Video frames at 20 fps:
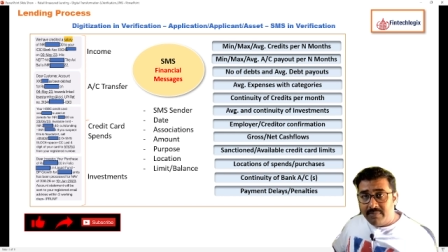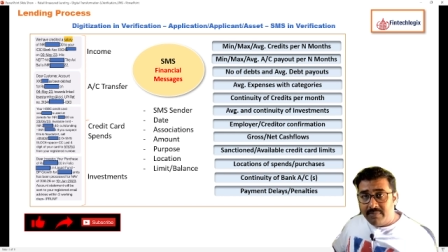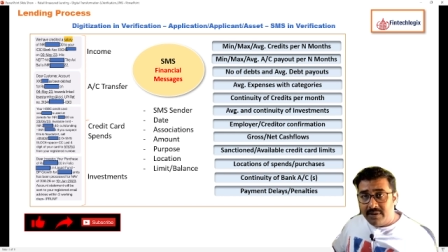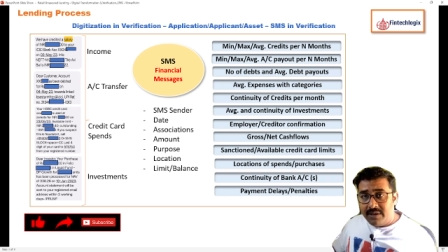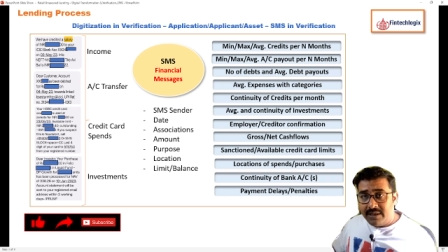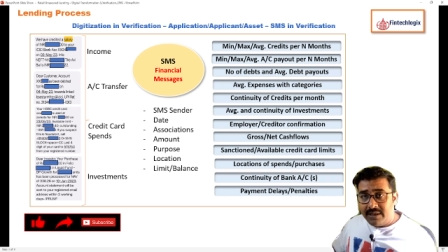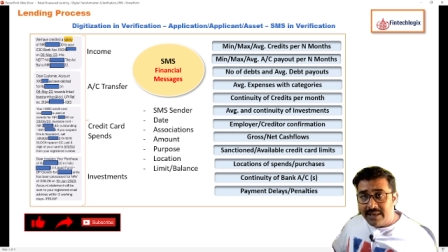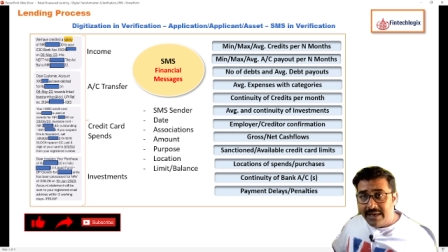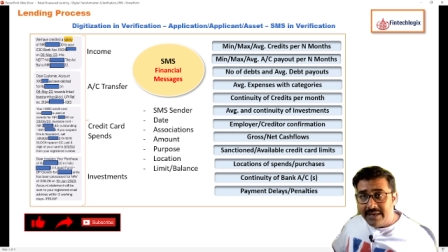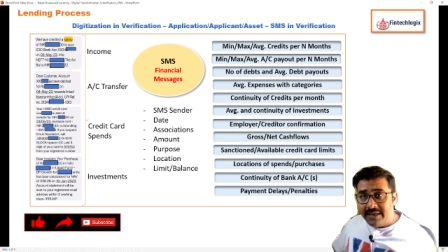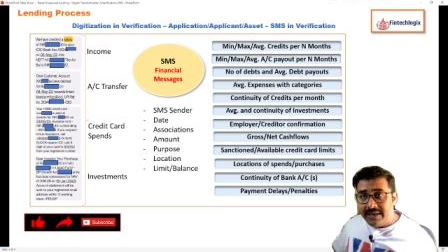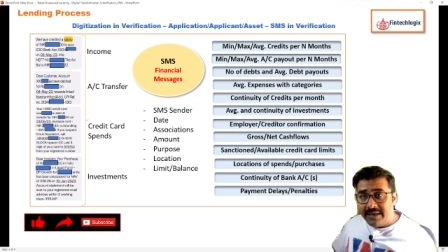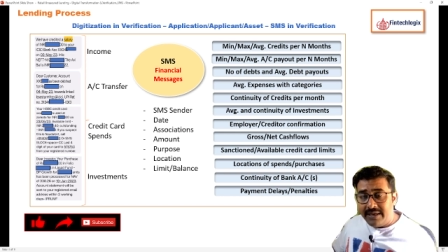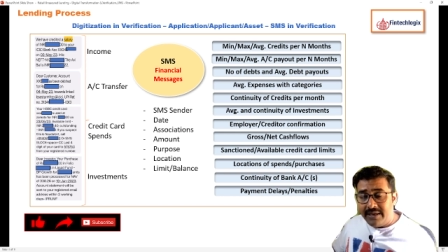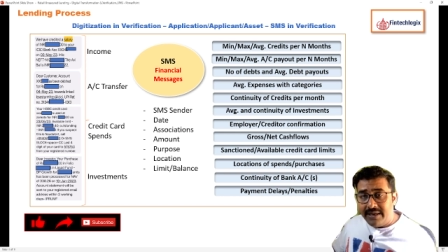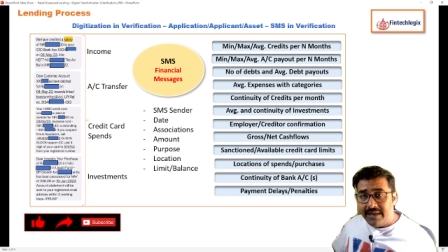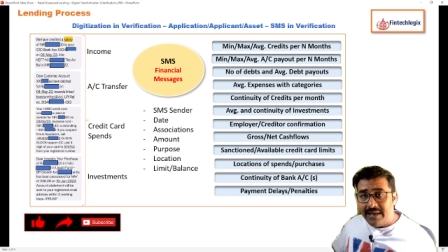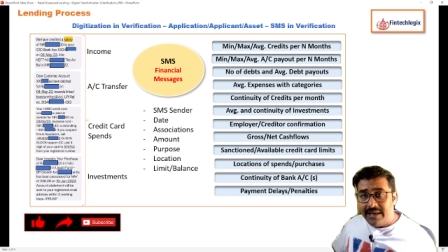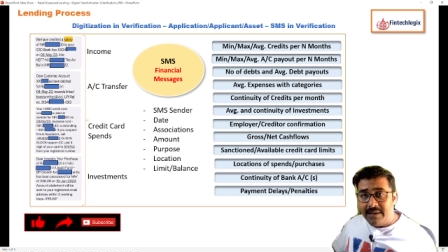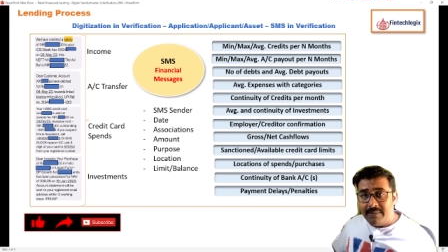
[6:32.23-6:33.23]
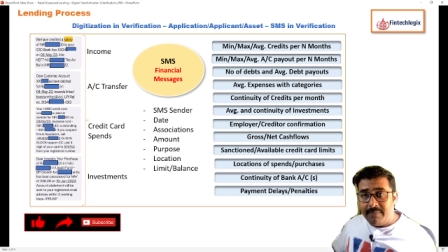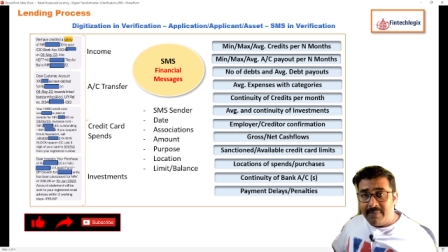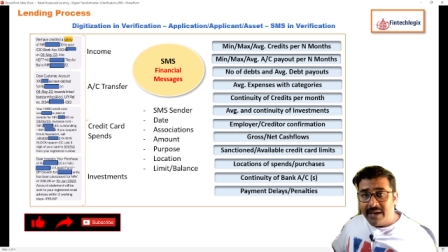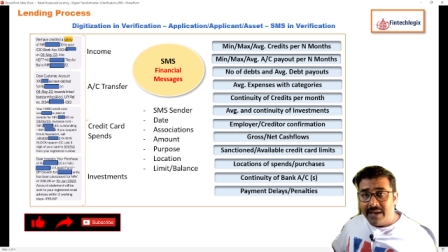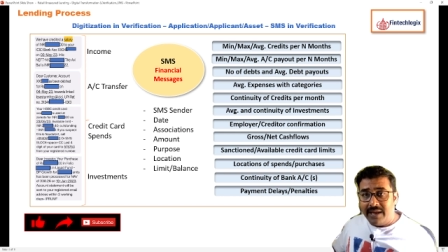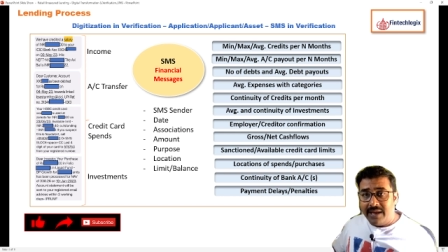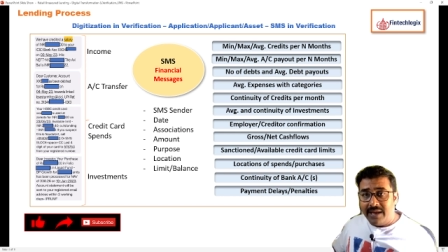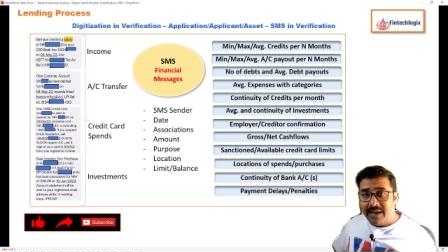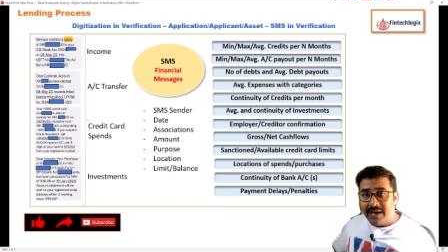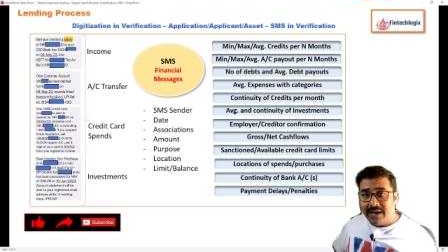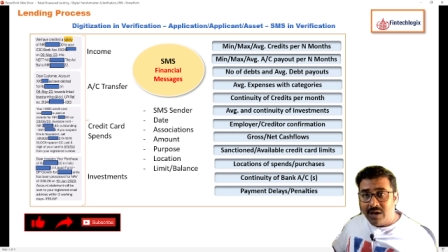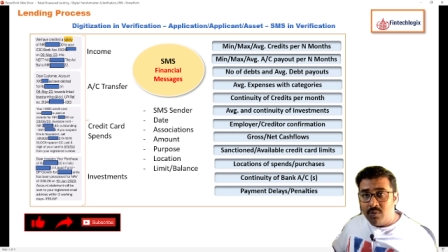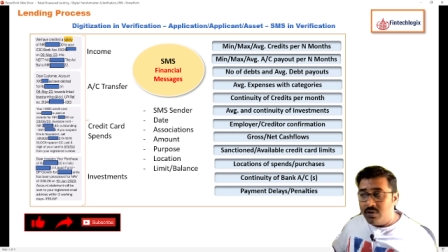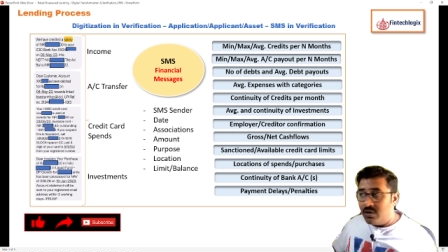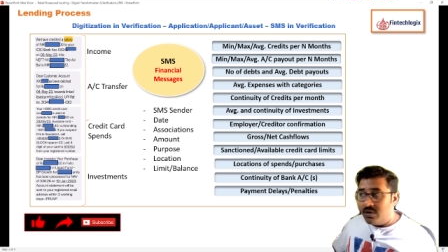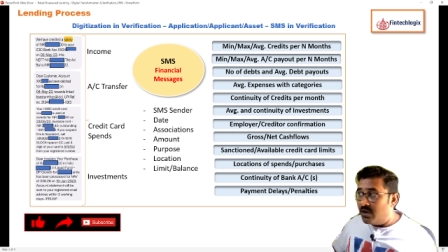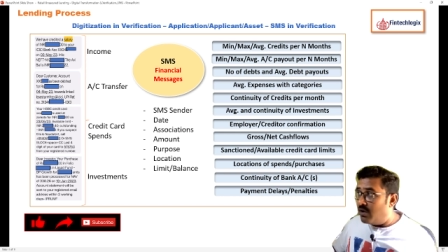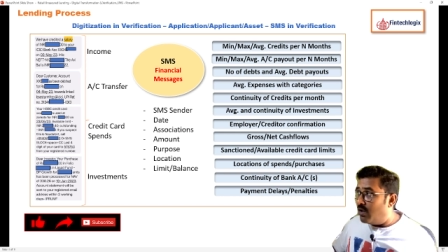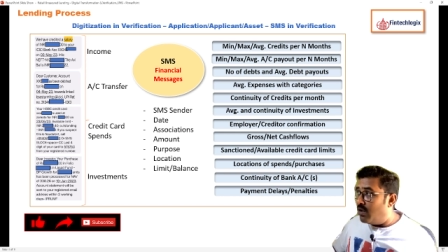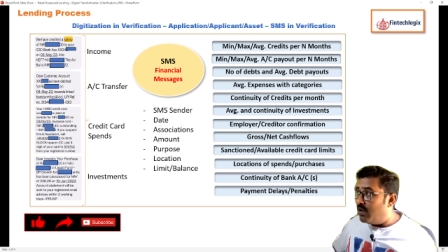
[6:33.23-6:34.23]
credited in my account or
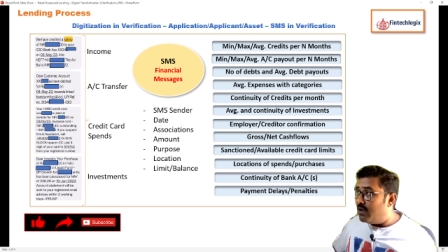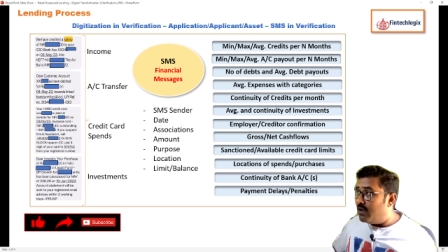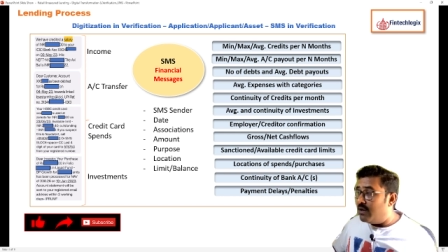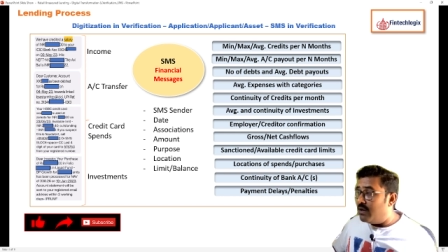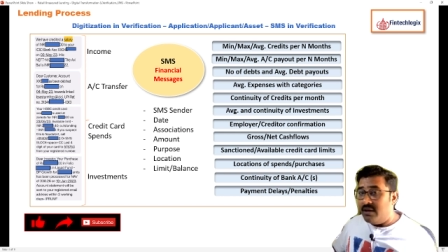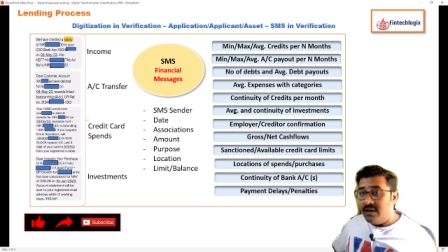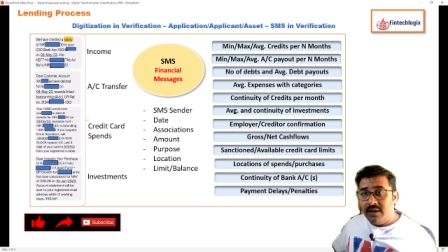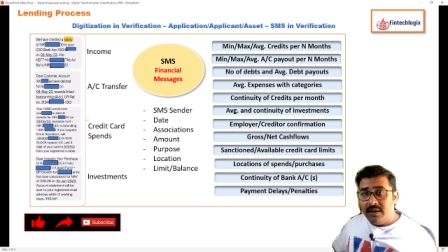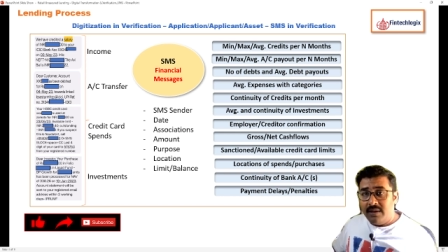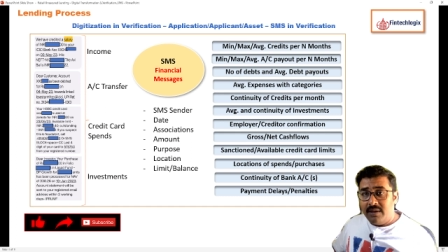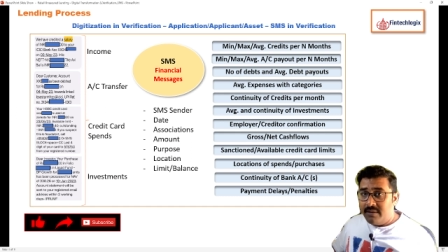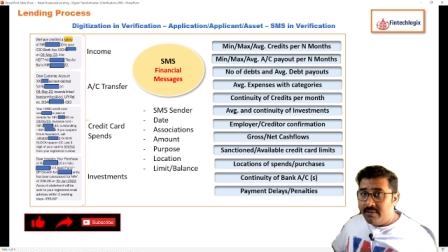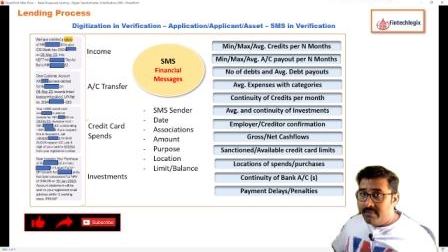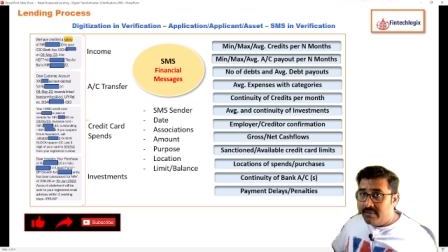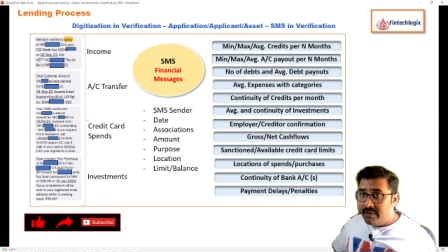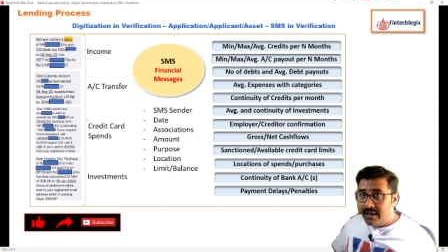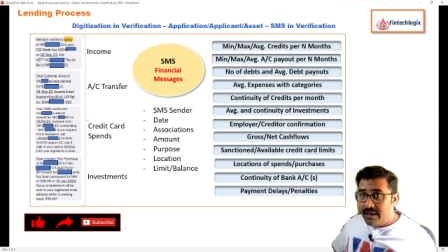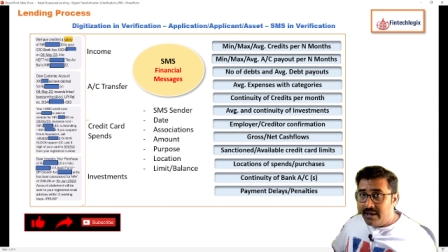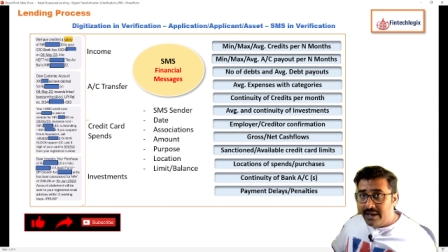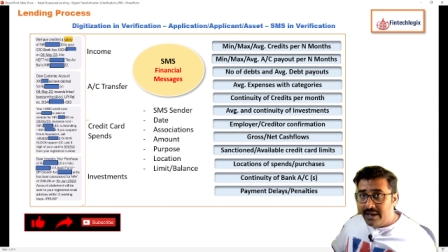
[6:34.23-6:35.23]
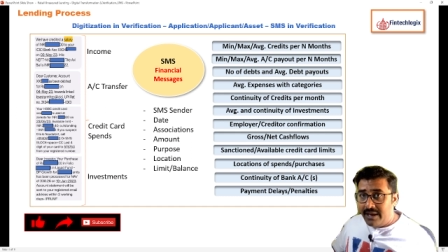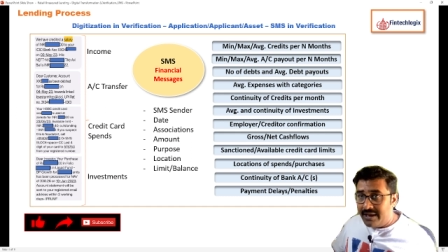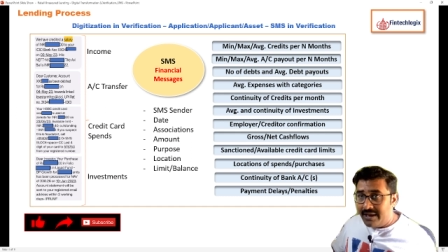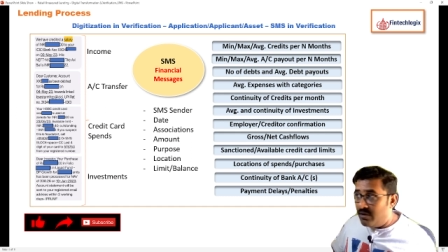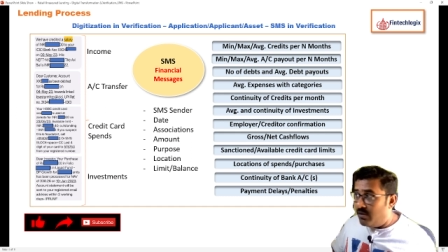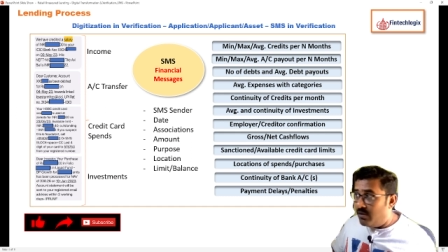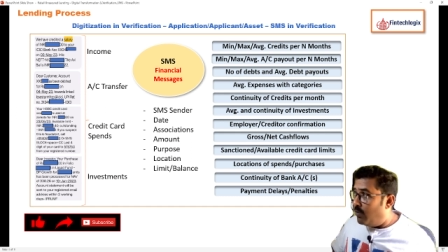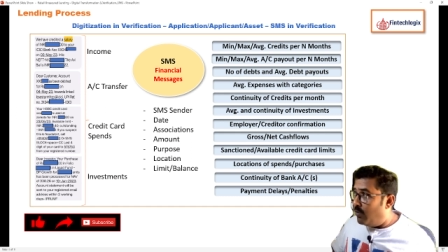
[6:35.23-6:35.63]
not, I can know.